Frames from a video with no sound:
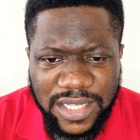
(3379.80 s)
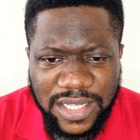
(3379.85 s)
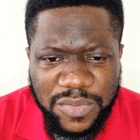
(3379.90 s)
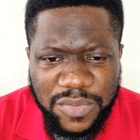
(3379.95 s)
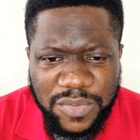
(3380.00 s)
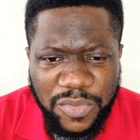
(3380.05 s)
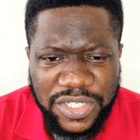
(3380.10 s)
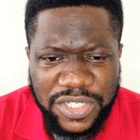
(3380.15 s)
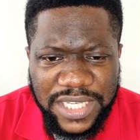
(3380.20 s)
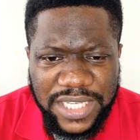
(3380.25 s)

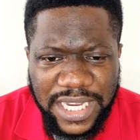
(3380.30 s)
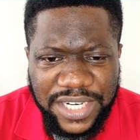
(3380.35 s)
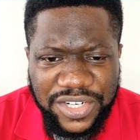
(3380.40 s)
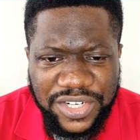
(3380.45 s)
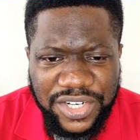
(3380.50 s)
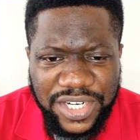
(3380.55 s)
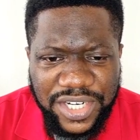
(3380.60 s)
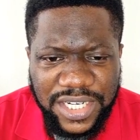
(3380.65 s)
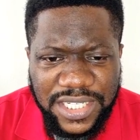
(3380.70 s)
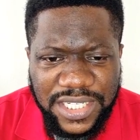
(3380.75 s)
He smokes
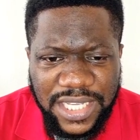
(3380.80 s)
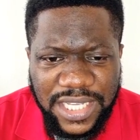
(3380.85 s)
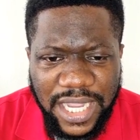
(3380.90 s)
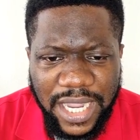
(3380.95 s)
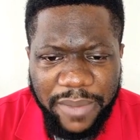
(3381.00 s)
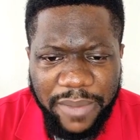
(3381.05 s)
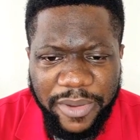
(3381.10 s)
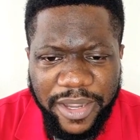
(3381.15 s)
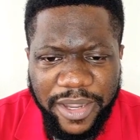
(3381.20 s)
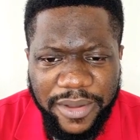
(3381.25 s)
and
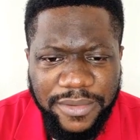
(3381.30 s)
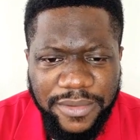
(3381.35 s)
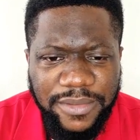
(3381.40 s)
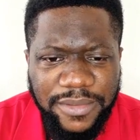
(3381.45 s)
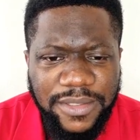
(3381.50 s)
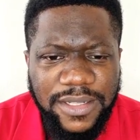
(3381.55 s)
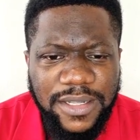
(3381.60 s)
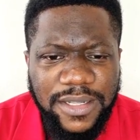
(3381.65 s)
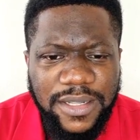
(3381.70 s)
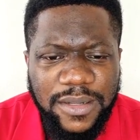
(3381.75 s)
drinks. about?
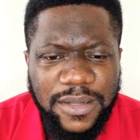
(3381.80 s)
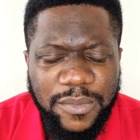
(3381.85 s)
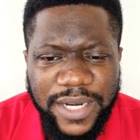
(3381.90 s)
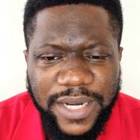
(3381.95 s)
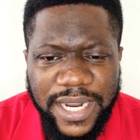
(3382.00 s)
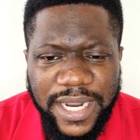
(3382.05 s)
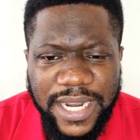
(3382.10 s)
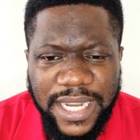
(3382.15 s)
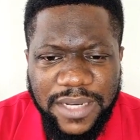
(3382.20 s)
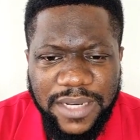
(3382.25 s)

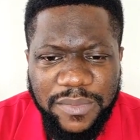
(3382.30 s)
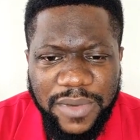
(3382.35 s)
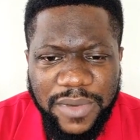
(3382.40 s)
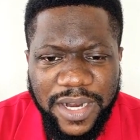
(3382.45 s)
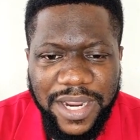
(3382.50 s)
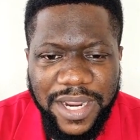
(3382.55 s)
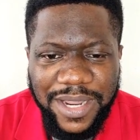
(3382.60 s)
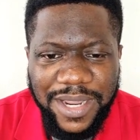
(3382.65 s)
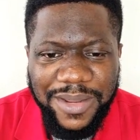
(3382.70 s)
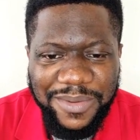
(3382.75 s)
but I can't
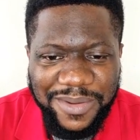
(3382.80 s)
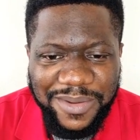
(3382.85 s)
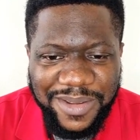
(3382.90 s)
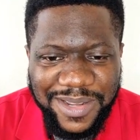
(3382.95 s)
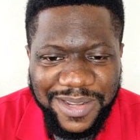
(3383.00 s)
marry